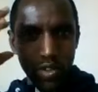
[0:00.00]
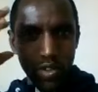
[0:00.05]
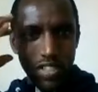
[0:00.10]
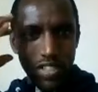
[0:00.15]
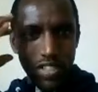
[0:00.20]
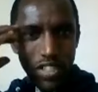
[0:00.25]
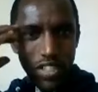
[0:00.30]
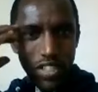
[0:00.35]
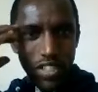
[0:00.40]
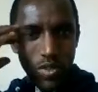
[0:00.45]

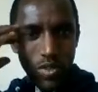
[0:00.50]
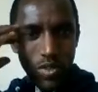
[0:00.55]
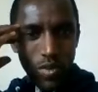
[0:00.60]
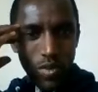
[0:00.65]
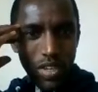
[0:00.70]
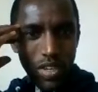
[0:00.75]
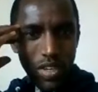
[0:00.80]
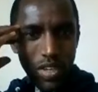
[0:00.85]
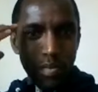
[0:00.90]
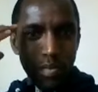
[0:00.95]
see
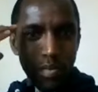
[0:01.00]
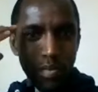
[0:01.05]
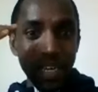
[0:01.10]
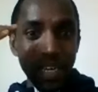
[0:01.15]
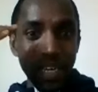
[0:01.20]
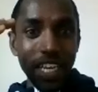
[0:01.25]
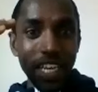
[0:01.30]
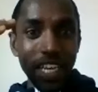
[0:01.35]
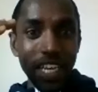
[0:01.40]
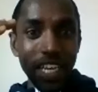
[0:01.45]
you.
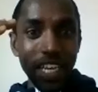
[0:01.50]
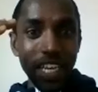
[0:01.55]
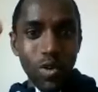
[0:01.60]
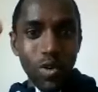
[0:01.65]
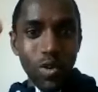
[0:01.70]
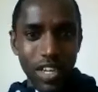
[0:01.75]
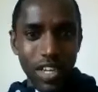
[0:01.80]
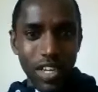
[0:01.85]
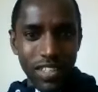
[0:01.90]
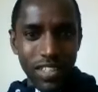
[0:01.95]
But I know
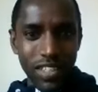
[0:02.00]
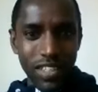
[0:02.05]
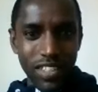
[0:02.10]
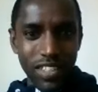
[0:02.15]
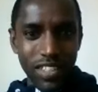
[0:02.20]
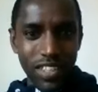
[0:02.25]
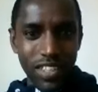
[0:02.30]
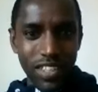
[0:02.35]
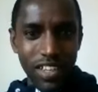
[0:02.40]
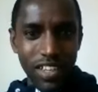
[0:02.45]
that
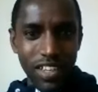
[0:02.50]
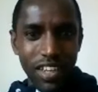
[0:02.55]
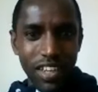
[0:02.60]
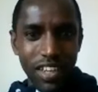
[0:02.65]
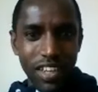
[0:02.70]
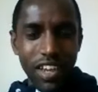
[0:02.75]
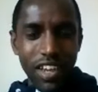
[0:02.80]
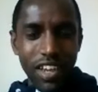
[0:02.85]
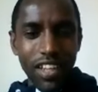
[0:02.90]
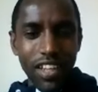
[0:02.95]

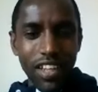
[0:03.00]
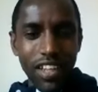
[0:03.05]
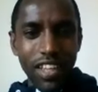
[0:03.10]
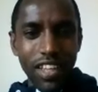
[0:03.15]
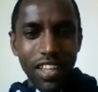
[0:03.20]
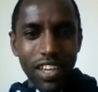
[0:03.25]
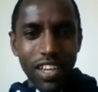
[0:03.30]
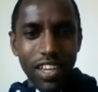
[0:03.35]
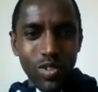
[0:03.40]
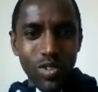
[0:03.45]

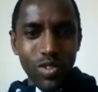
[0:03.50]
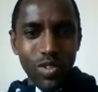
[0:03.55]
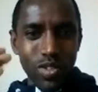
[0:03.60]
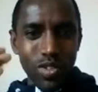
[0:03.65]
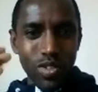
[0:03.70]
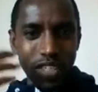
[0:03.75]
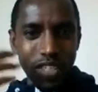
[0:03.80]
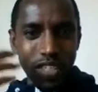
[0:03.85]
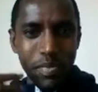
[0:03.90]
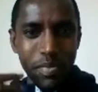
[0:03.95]
Allah, you
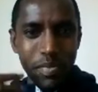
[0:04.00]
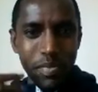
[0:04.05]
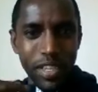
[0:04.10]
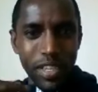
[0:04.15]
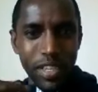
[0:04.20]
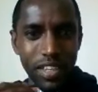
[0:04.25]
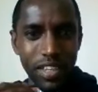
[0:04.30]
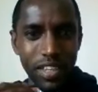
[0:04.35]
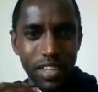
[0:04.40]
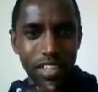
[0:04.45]
see
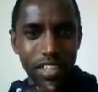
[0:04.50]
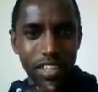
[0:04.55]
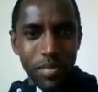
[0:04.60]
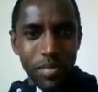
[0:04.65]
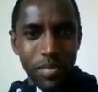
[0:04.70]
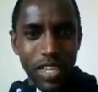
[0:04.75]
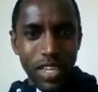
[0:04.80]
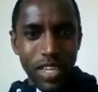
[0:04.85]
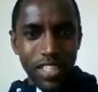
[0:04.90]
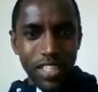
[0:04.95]
me.
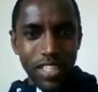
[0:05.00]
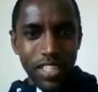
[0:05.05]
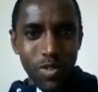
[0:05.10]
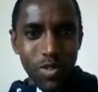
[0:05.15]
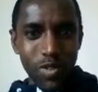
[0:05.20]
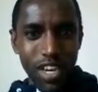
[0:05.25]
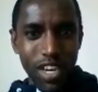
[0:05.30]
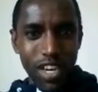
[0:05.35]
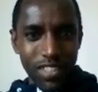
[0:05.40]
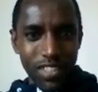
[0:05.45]
Keep that in
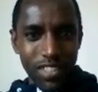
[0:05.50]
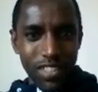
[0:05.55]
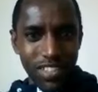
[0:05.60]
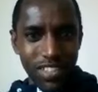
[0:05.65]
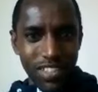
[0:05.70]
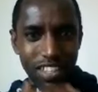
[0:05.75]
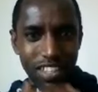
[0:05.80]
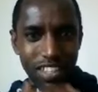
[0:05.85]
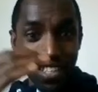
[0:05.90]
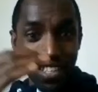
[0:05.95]
your heart.
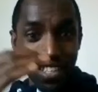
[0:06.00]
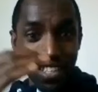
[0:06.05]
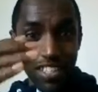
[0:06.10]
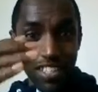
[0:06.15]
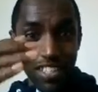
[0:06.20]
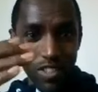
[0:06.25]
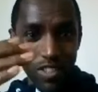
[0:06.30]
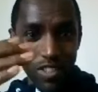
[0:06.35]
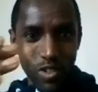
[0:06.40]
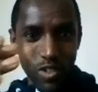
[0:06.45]
He
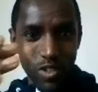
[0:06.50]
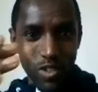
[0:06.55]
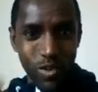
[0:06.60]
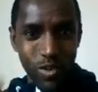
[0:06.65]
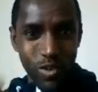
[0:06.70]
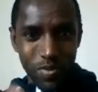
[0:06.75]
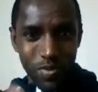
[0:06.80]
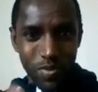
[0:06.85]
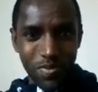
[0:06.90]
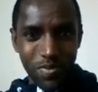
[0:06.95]
sees
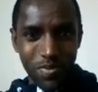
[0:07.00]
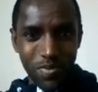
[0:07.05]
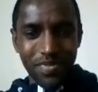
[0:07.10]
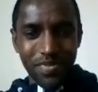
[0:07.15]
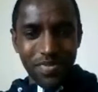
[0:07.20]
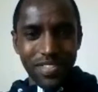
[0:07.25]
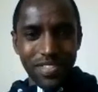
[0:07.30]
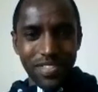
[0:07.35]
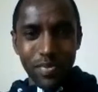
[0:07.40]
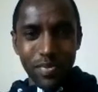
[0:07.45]
you,
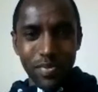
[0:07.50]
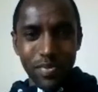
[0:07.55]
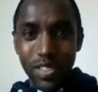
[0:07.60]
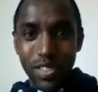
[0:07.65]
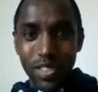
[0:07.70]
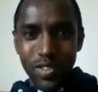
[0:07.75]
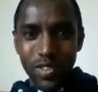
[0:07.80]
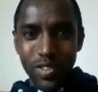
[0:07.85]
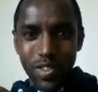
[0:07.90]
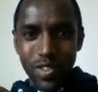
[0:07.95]
but
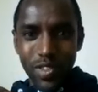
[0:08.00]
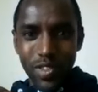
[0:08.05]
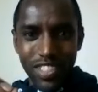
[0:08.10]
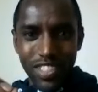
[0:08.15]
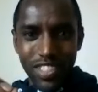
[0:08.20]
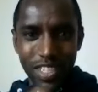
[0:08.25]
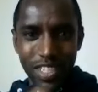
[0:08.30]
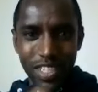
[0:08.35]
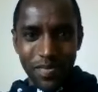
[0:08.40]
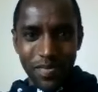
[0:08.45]
you don't
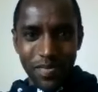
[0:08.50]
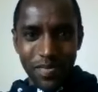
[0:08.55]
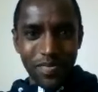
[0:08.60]
see.